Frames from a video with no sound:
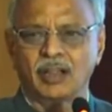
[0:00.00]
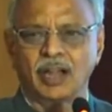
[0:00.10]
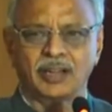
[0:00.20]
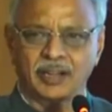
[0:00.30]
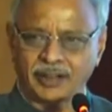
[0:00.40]

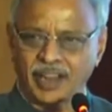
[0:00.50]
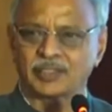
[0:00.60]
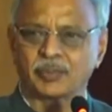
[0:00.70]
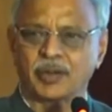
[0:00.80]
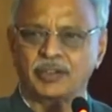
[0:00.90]
and in a
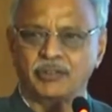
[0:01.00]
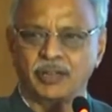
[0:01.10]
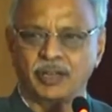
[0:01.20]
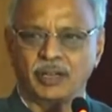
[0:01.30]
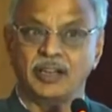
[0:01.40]
transparent
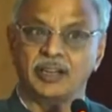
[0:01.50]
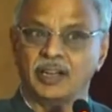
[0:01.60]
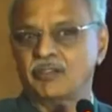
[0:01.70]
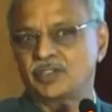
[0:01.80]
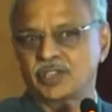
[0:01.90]
way, and in an
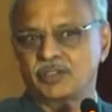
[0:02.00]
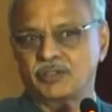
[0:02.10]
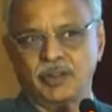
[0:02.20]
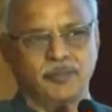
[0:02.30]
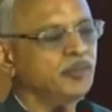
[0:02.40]
efficient way.